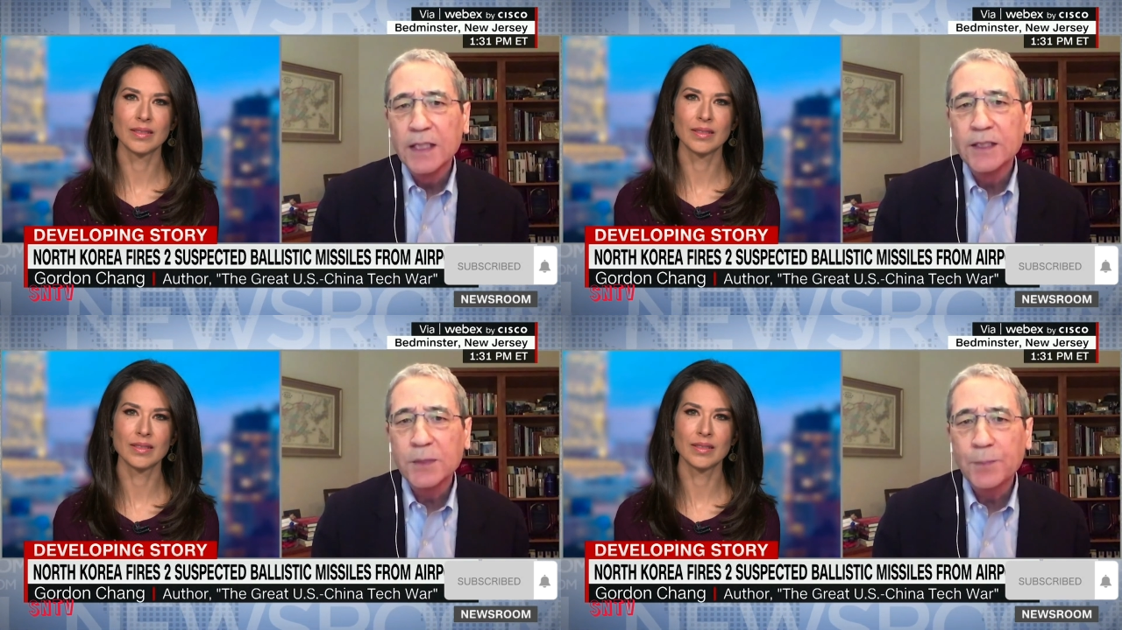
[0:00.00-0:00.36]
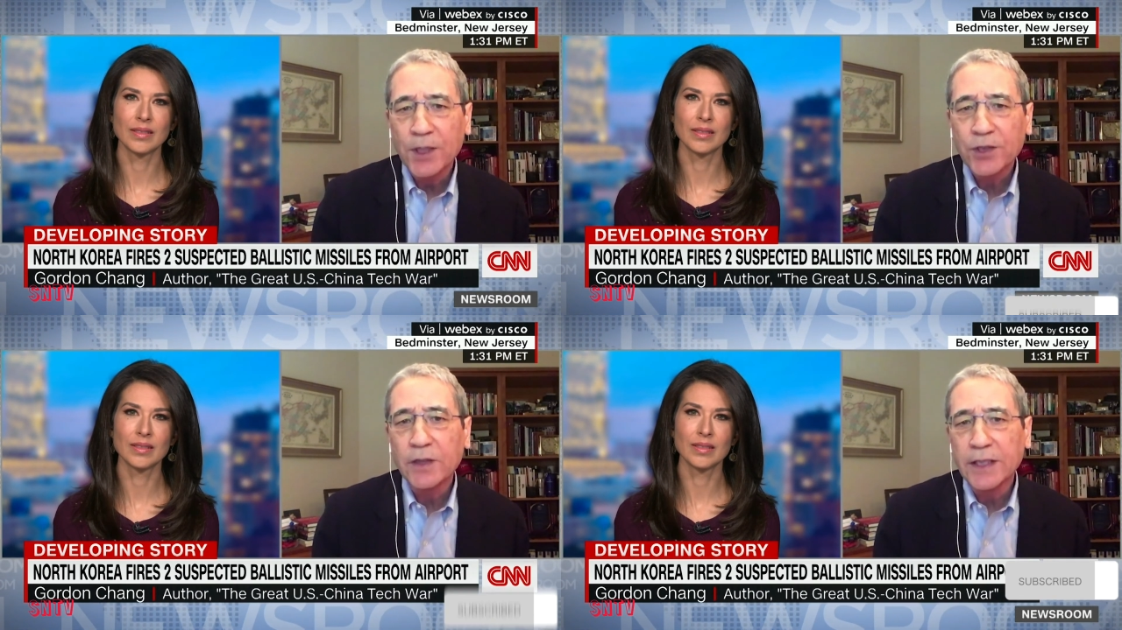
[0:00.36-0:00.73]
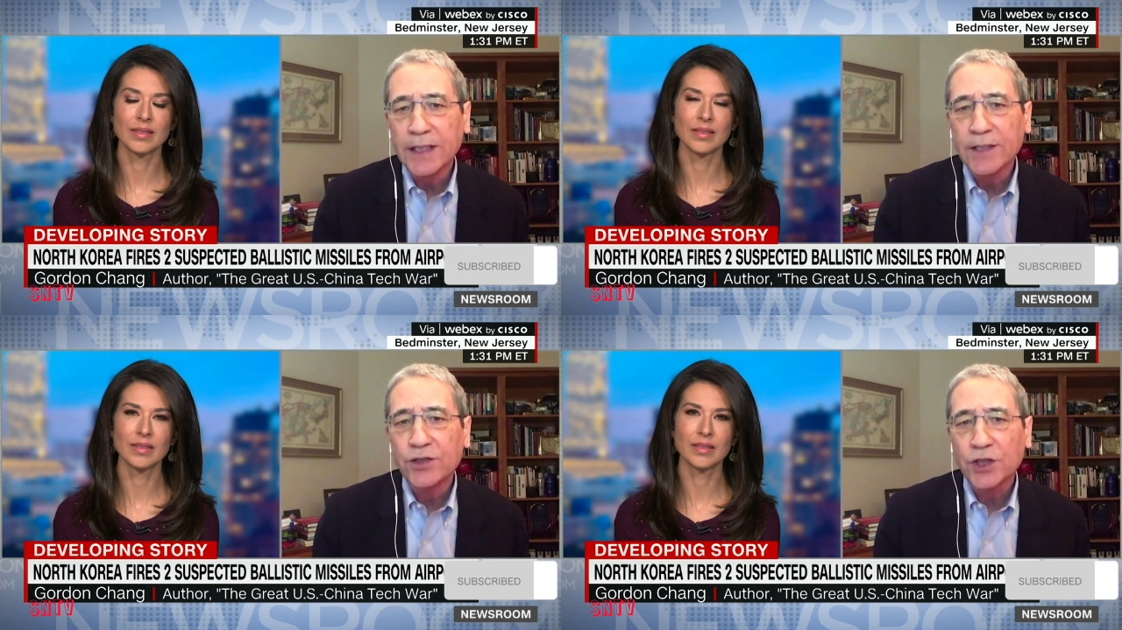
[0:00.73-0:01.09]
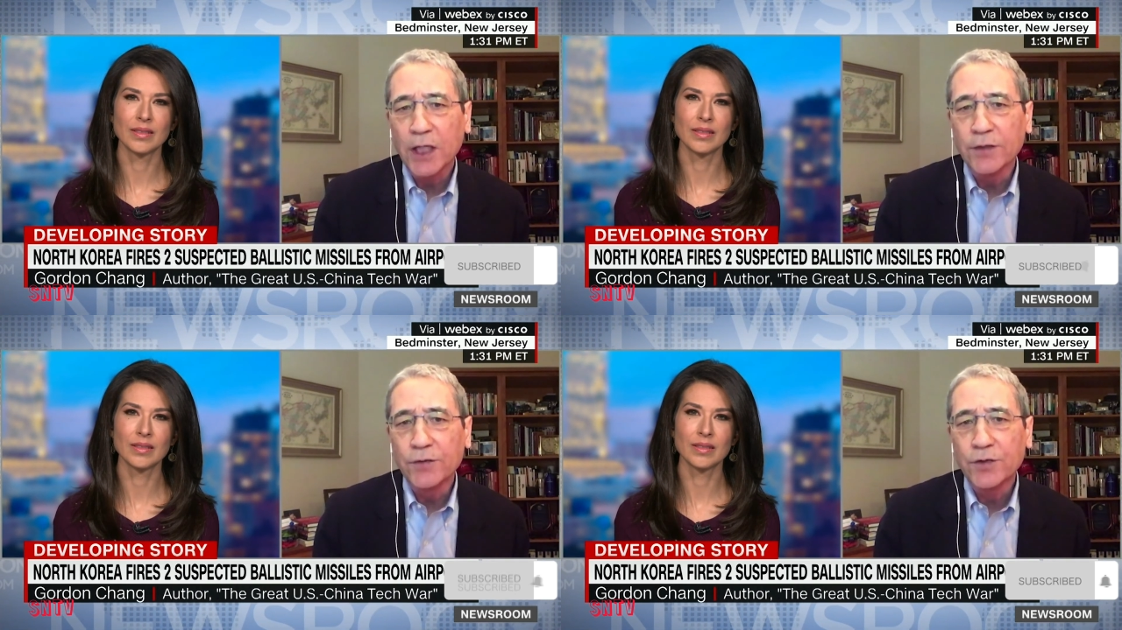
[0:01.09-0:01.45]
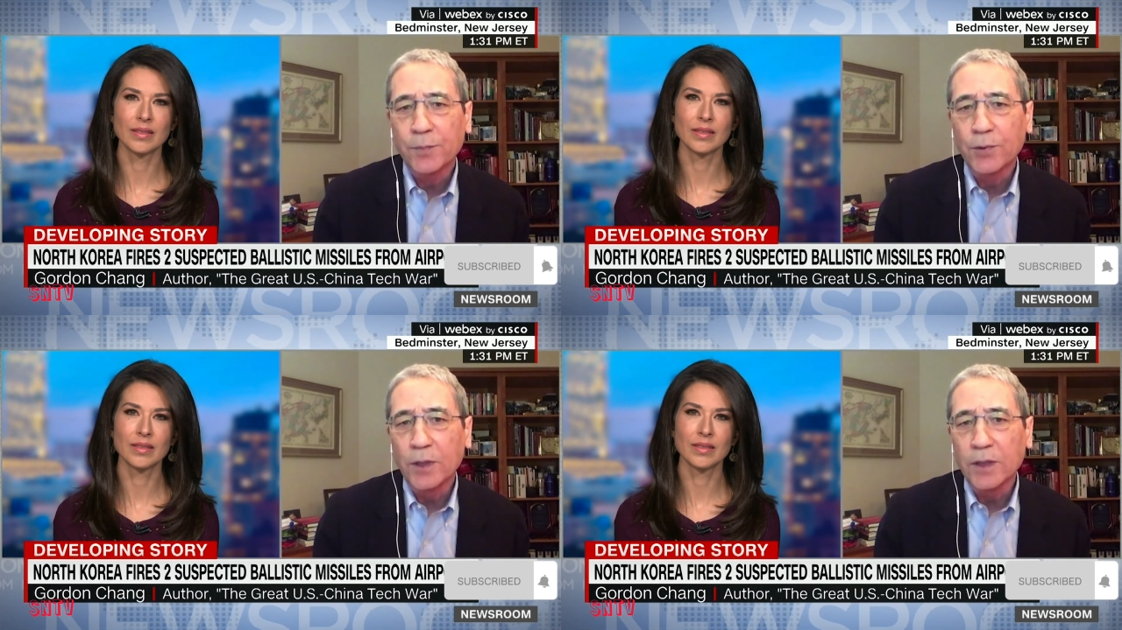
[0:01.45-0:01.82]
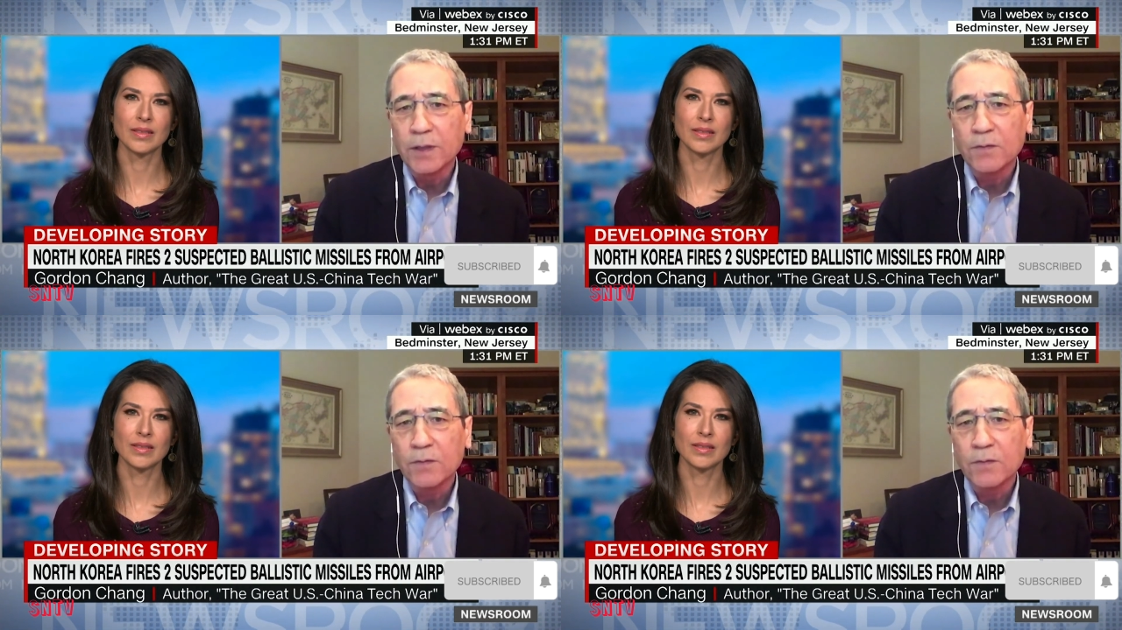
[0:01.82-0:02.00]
Speaker 1: especially needs China's support.